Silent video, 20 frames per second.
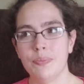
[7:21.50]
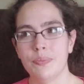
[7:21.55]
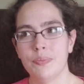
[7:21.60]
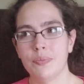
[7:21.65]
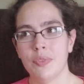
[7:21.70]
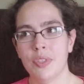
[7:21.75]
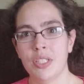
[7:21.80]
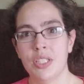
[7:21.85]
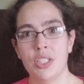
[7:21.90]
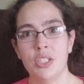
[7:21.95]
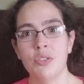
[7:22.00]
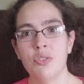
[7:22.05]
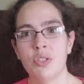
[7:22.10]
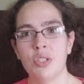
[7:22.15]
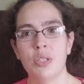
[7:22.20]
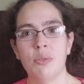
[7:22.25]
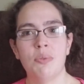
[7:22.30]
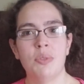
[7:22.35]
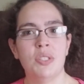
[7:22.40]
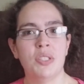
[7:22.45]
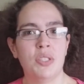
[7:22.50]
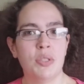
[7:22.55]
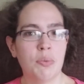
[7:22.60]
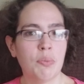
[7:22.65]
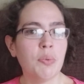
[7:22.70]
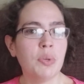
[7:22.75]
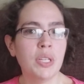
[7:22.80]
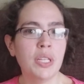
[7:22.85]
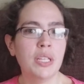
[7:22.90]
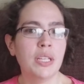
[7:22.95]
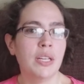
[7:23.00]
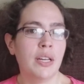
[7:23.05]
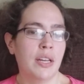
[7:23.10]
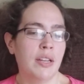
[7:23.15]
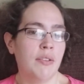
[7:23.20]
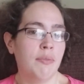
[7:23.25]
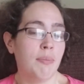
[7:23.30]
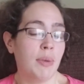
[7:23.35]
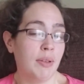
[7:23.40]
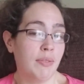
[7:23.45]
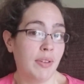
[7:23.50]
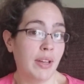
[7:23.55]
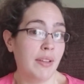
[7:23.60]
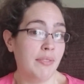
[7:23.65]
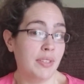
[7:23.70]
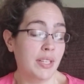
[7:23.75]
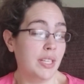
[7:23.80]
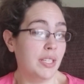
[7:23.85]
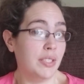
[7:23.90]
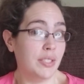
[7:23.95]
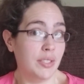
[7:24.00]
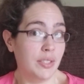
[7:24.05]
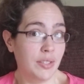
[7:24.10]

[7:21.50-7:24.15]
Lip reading: which usually was 3 out of my 5 days